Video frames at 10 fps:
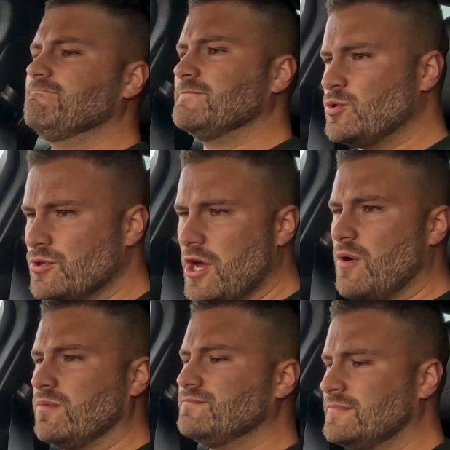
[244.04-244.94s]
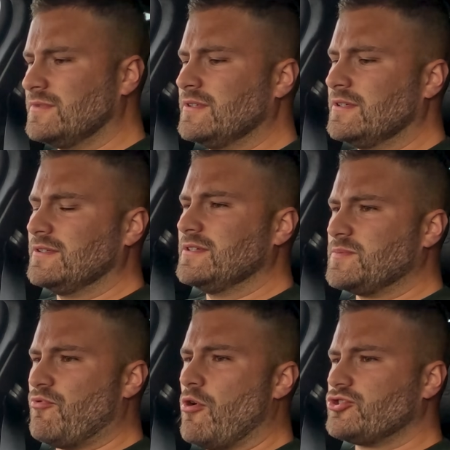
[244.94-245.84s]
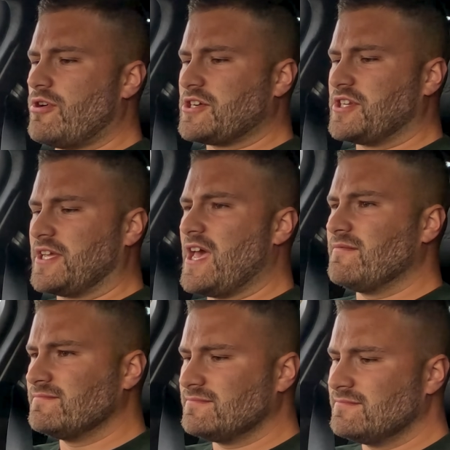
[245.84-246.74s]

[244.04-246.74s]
Oh no, it's broke traction again.